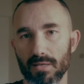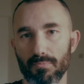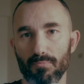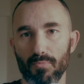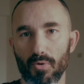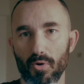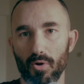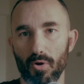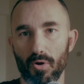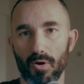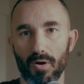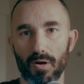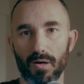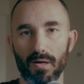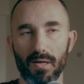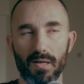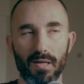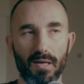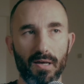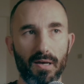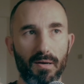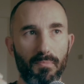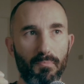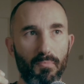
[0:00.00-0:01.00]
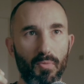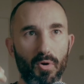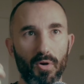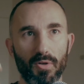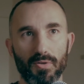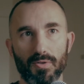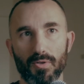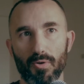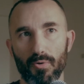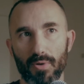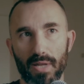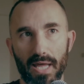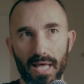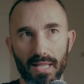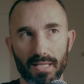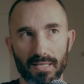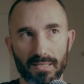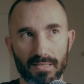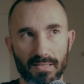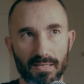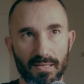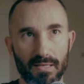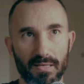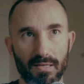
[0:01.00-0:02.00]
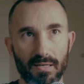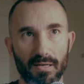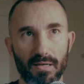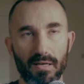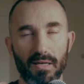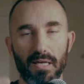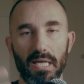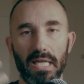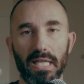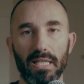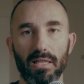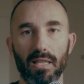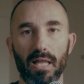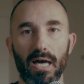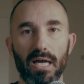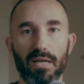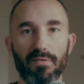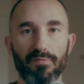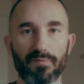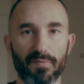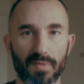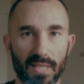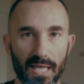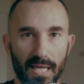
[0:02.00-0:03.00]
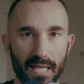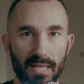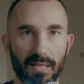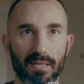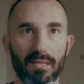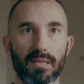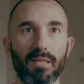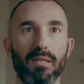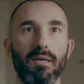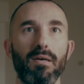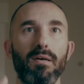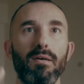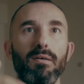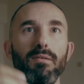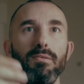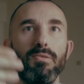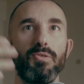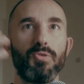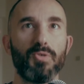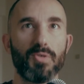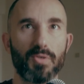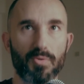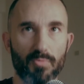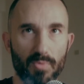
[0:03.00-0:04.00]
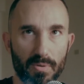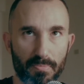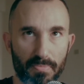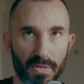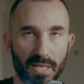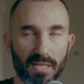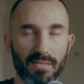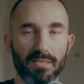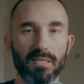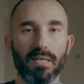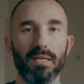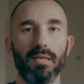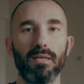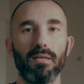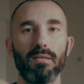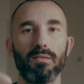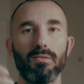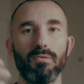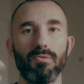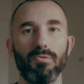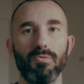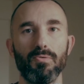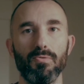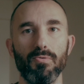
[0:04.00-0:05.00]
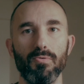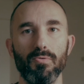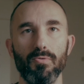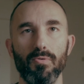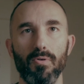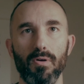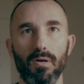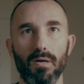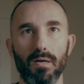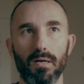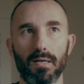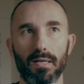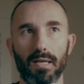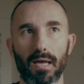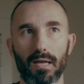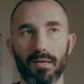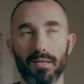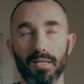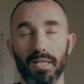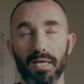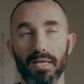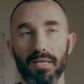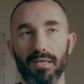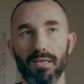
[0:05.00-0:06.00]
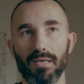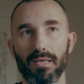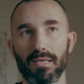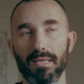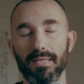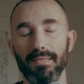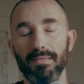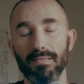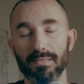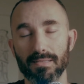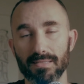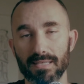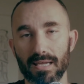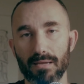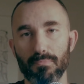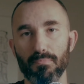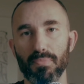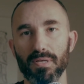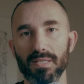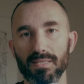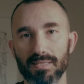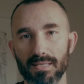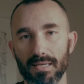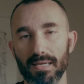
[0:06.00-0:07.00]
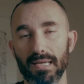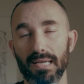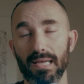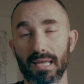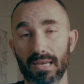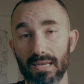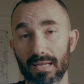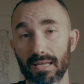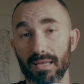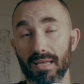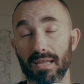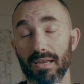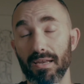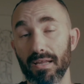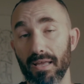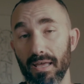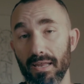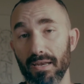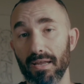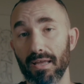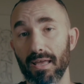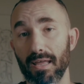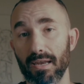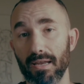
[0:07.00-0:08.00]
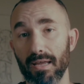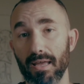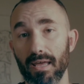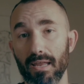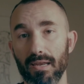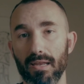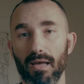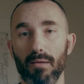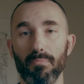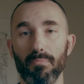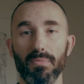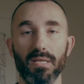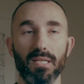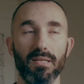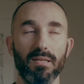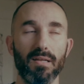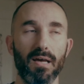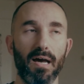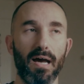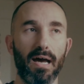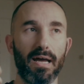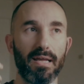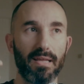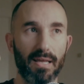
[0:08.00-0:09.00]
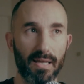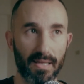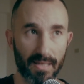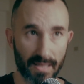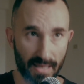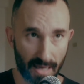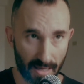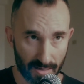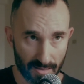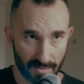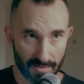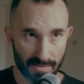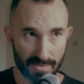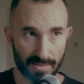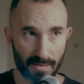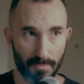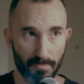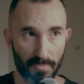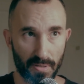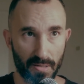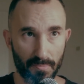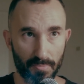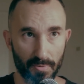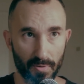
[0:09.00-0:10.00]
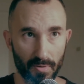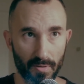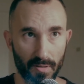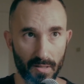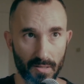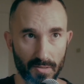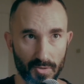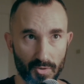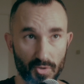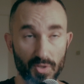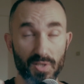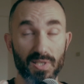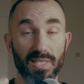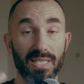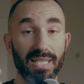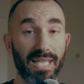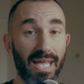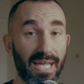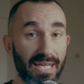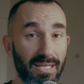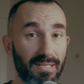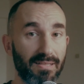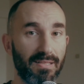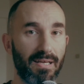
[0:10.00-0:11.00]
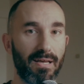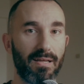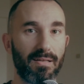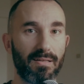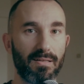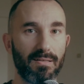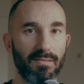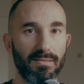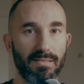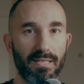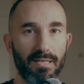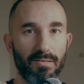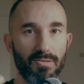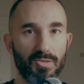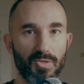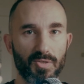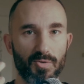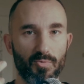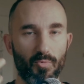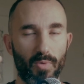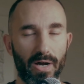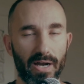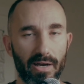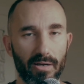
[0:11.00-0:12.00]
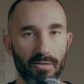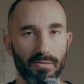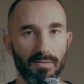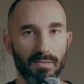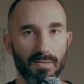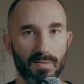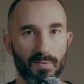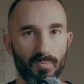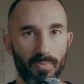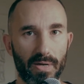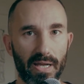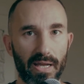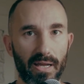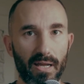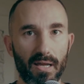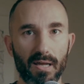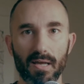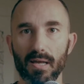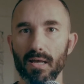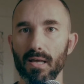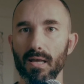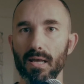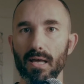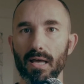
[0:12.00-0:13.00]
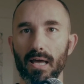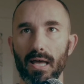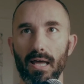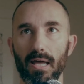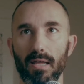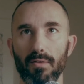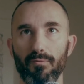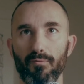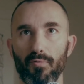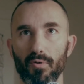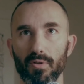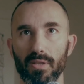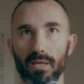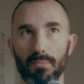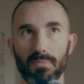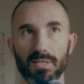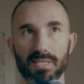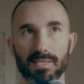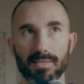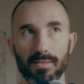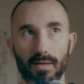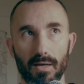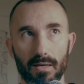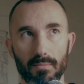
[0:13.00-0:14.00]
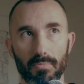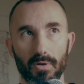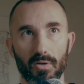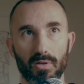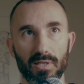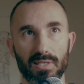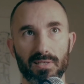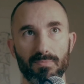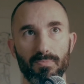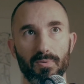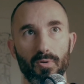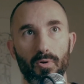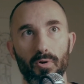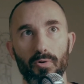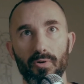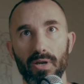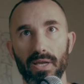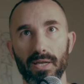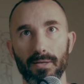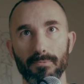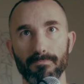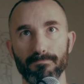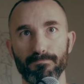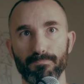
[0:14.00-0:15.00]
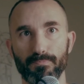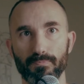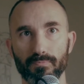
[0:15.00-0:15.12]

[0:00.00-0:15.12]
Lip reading: and more tonality in life than just repeating to kind of like eat the same pizza again. I mean, I get it. Some people just like that. They're just wired this way. And for them, it's not about exploring.